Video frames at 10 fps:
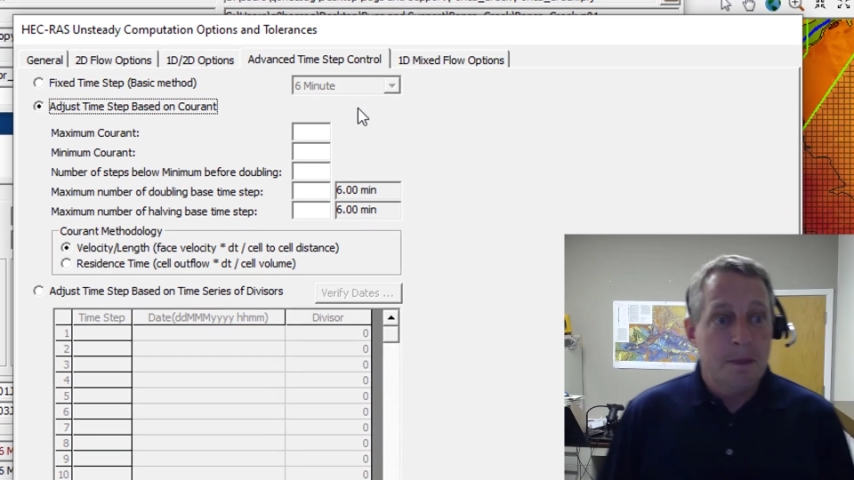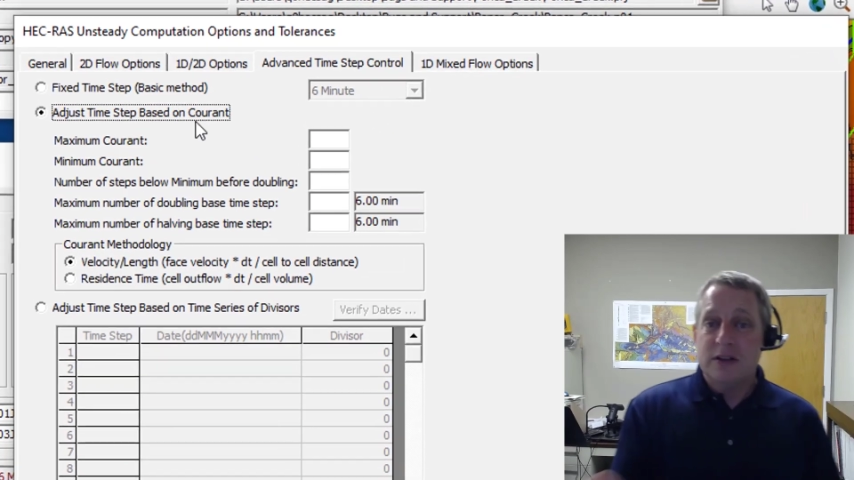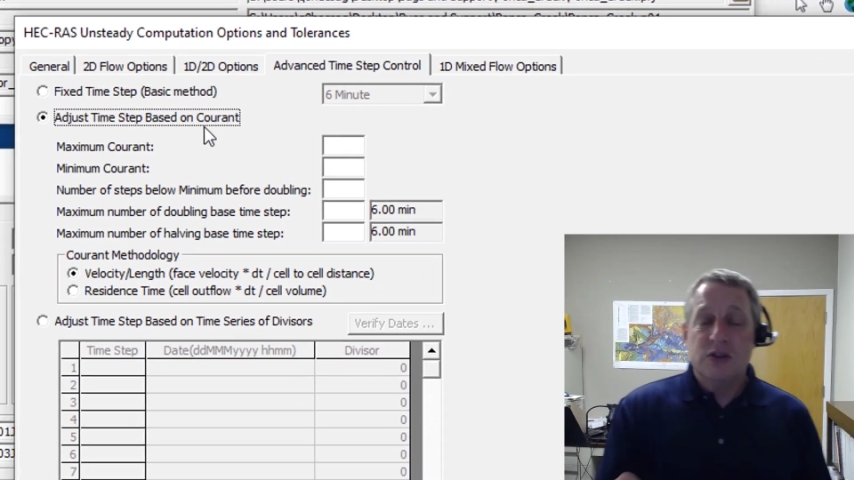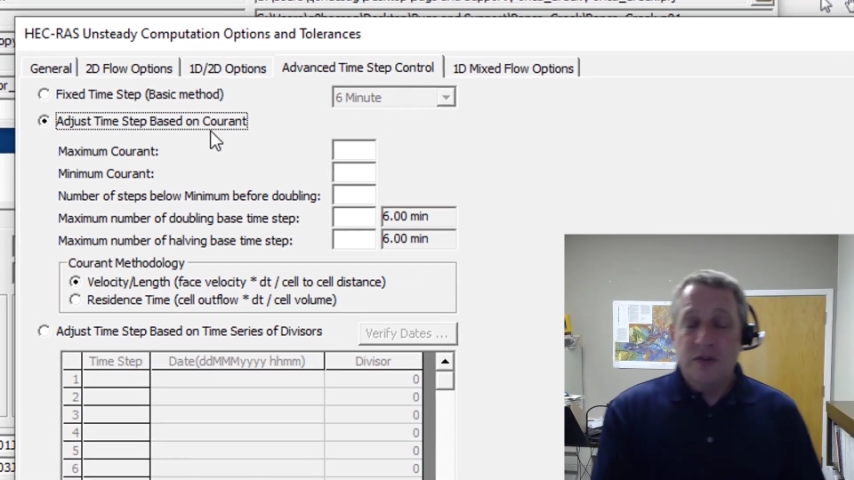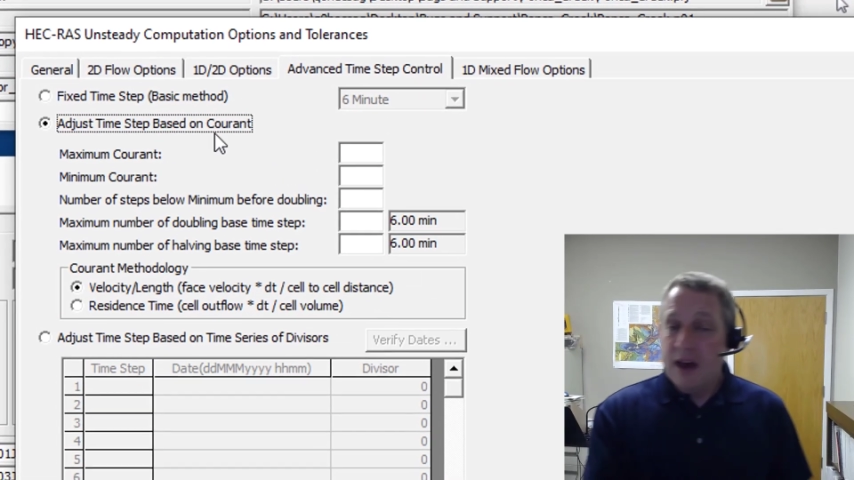
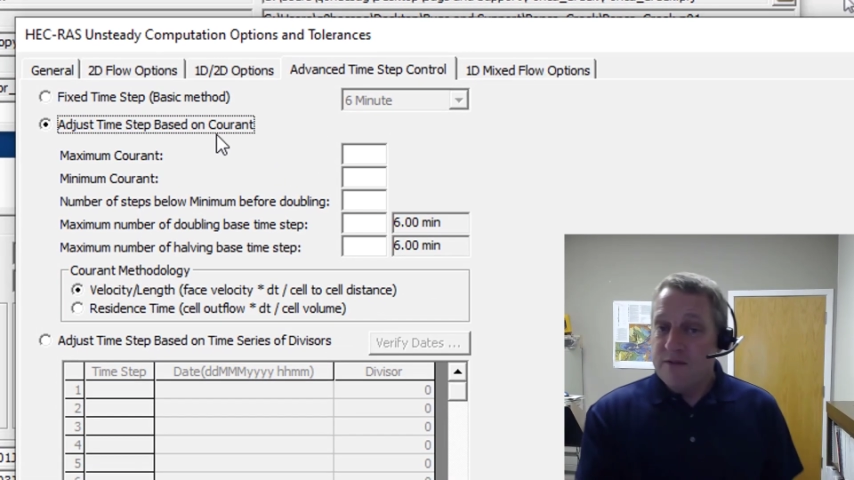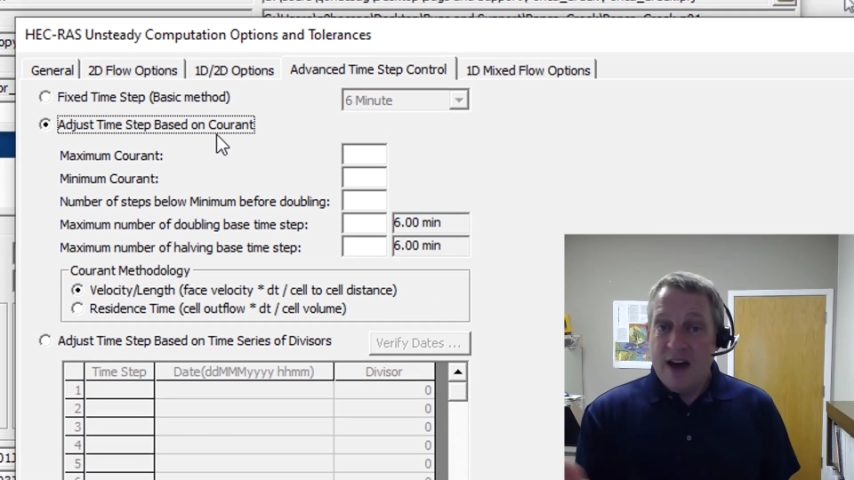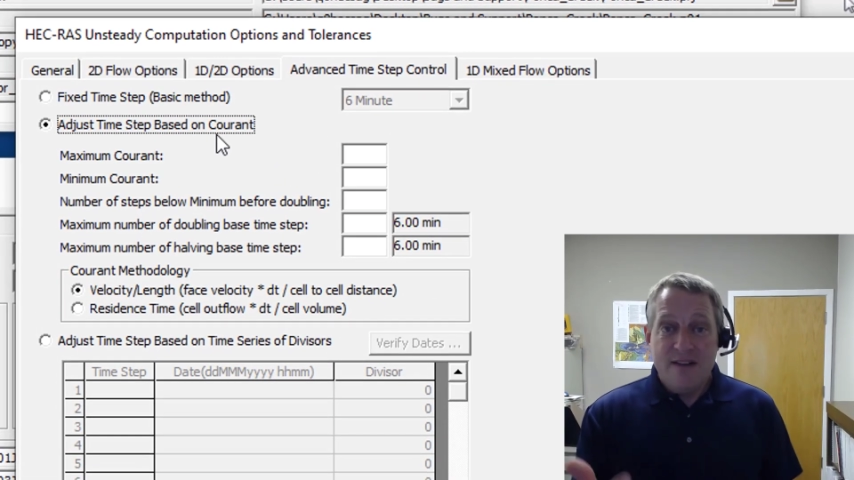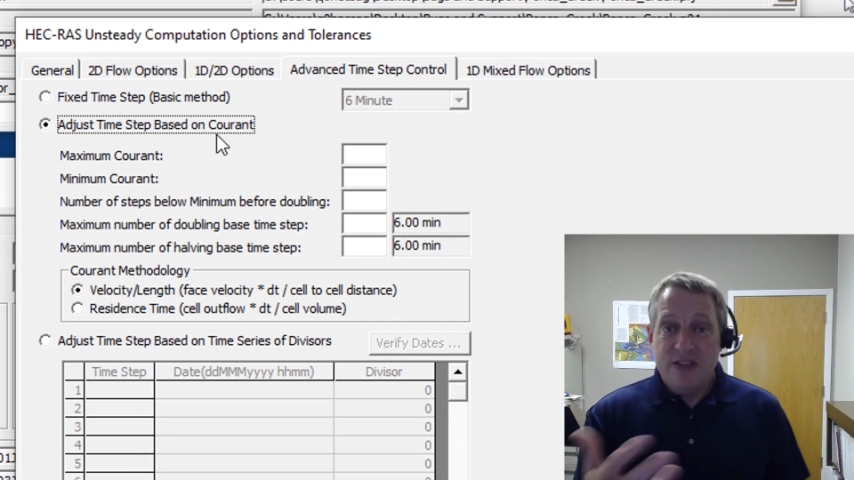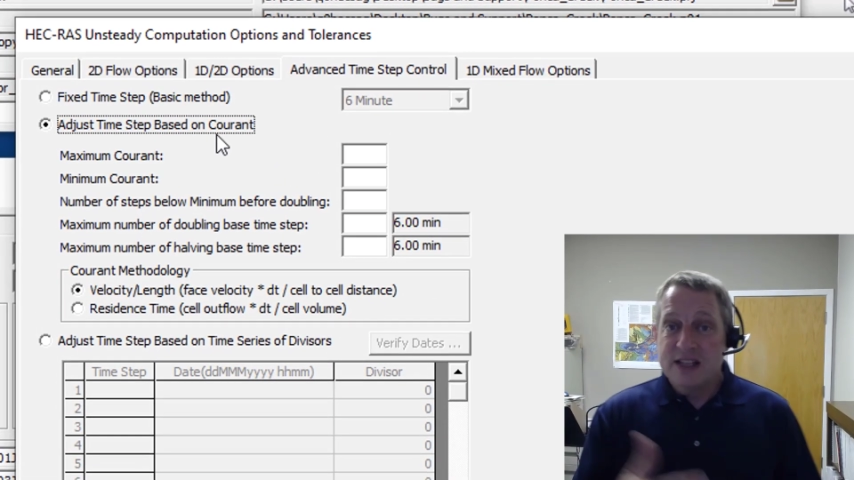So you've got
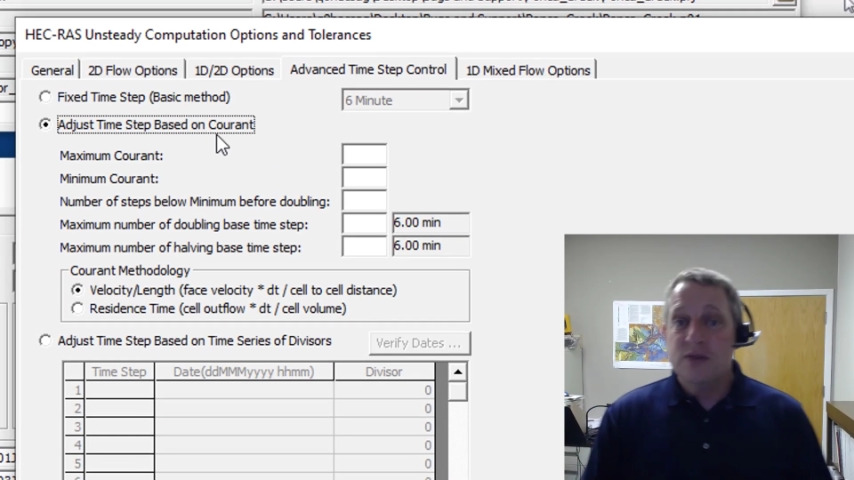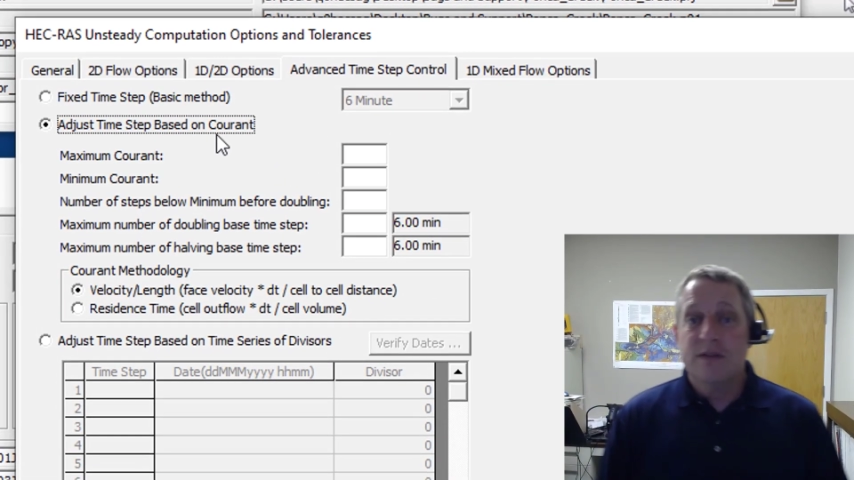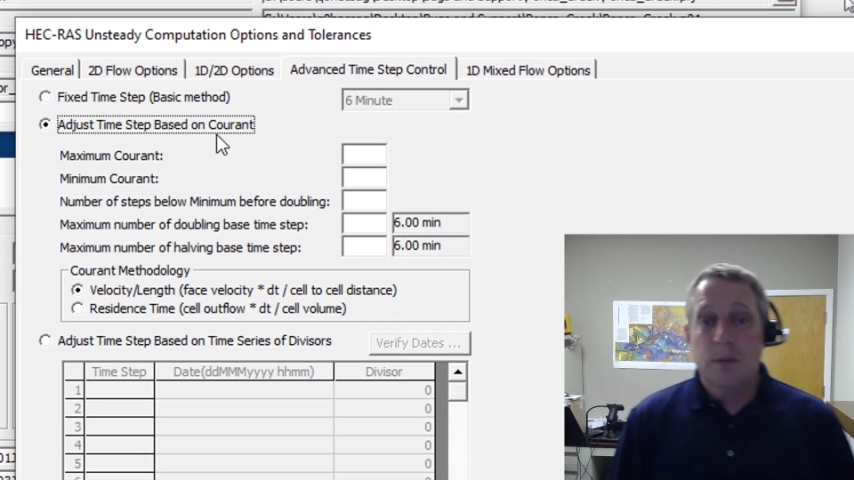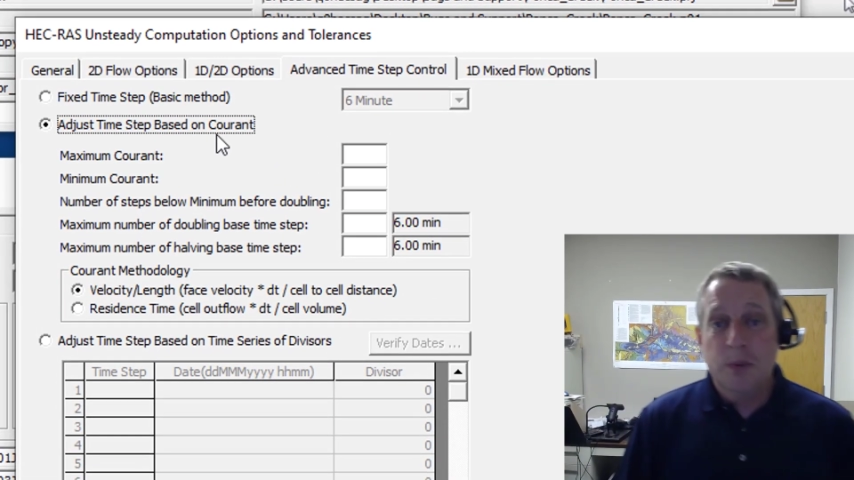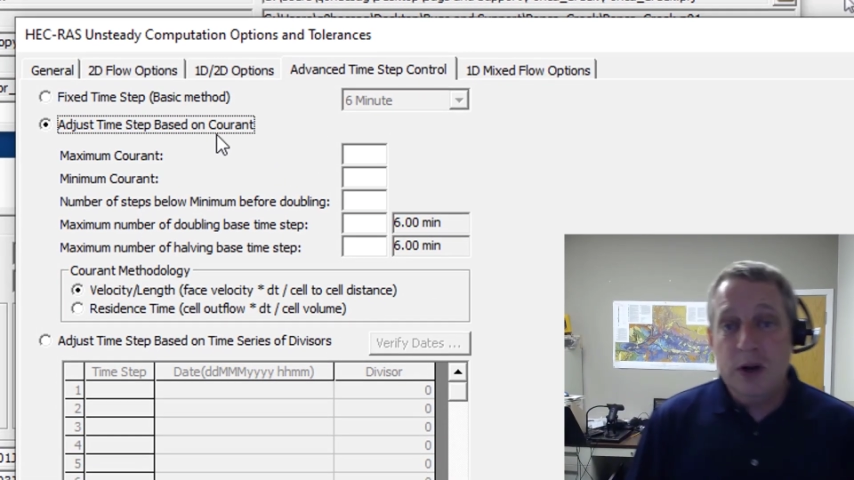5 things you have
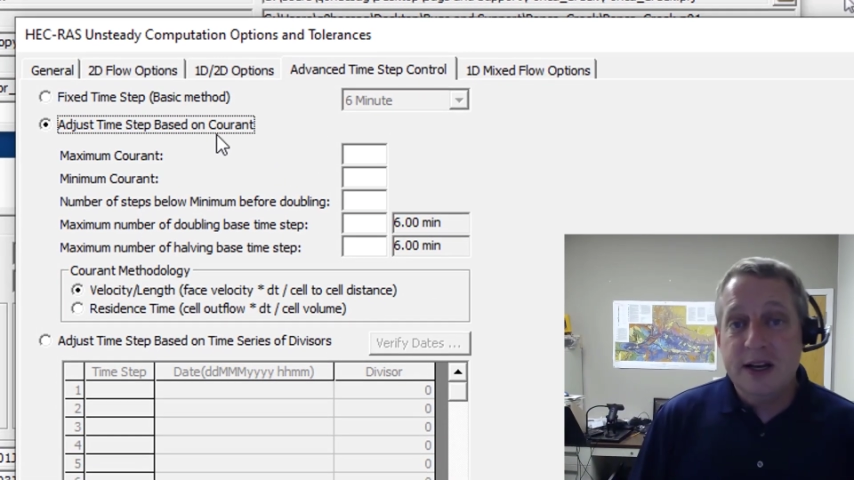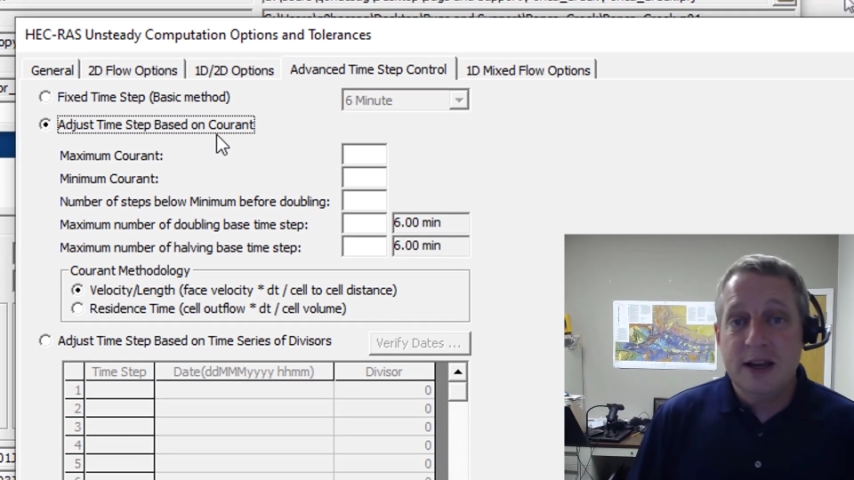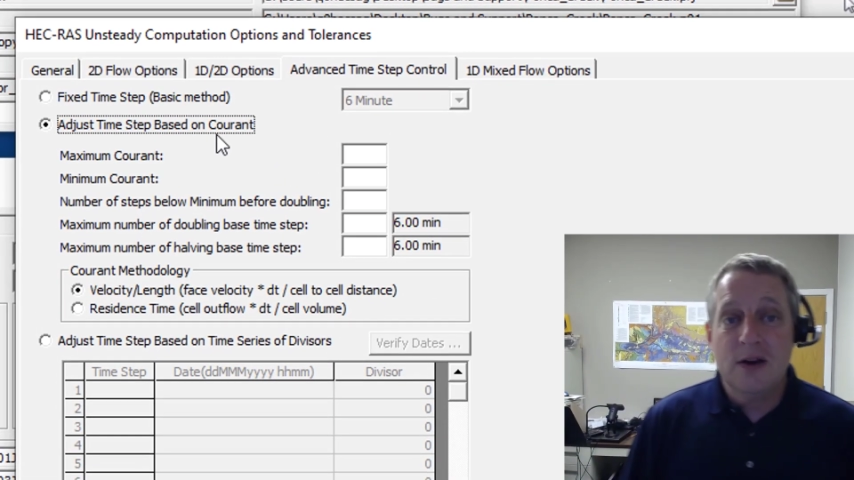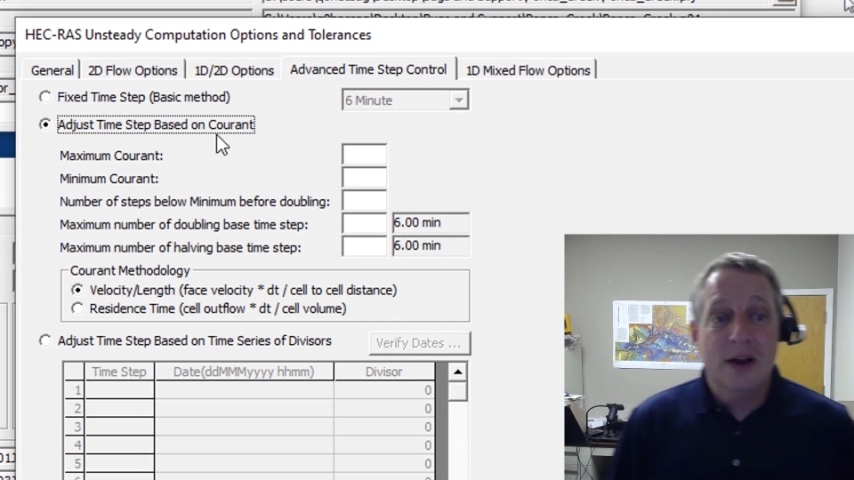to put in here.